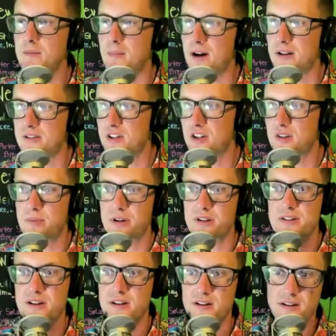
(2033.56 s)
monster, but
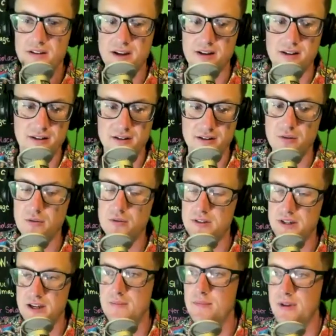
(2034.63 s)
to
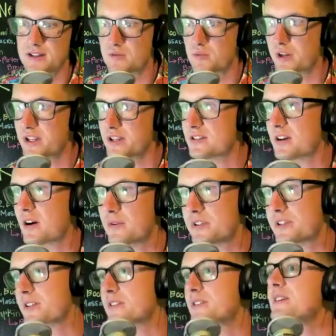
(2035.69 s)
him, that's what he's always
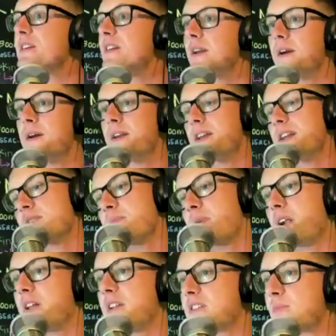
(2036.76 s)
going to see. He has
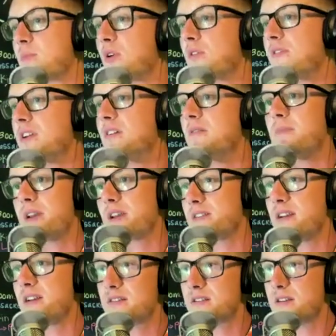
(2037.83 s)
body dysmorphia, makes
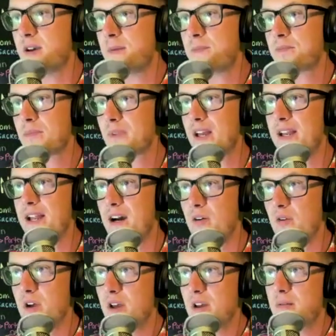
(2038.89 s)
sense. And
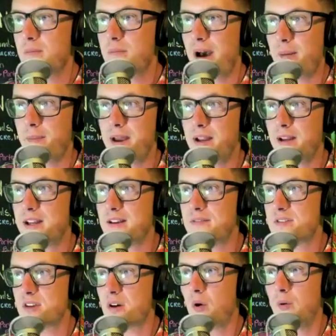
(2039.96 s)
now Batman
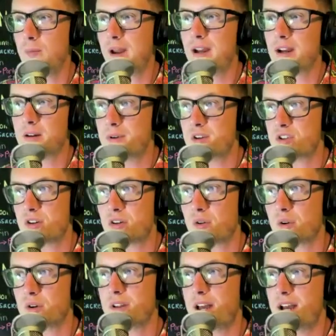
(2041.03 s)
gives old man Commissioner
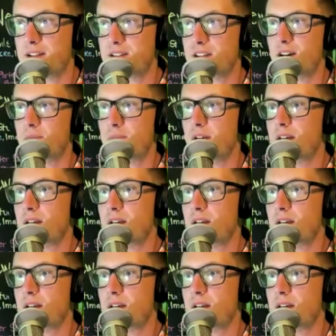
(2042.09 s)
Gordon the heads up.